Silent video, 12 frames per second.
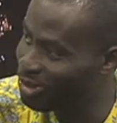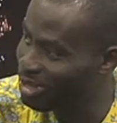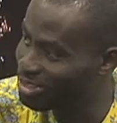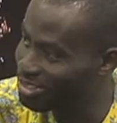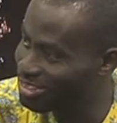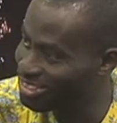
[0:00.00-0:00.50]

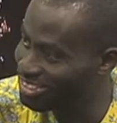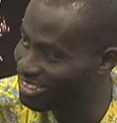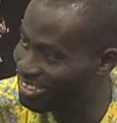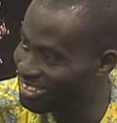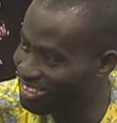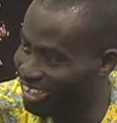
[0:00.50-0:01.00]
Mm, I'm good.
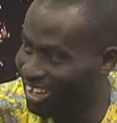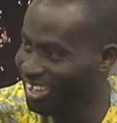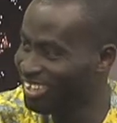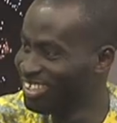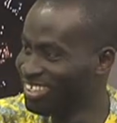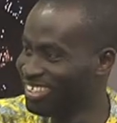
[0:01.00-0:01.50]
Ah.
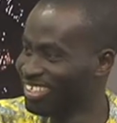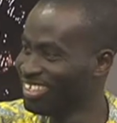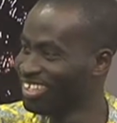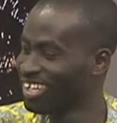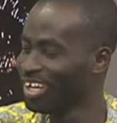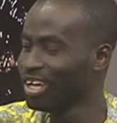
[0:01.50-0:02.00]
What does it
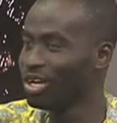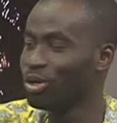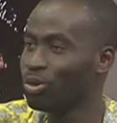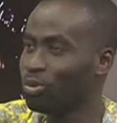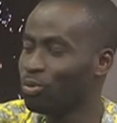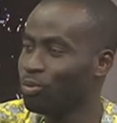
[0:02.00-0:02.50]
mean?
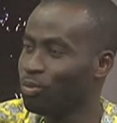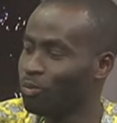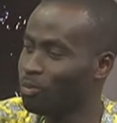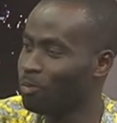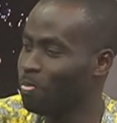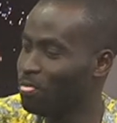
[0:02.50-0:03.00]
Because when
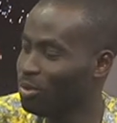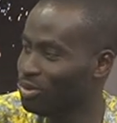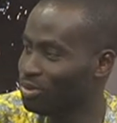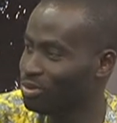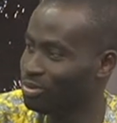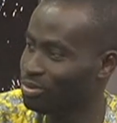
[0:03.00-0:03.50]
I heard the
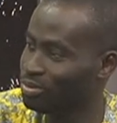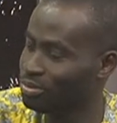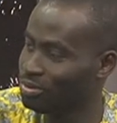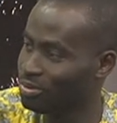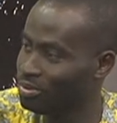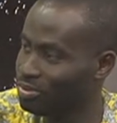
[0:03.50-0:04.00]
news
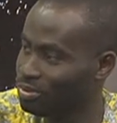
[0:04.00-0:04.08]
of,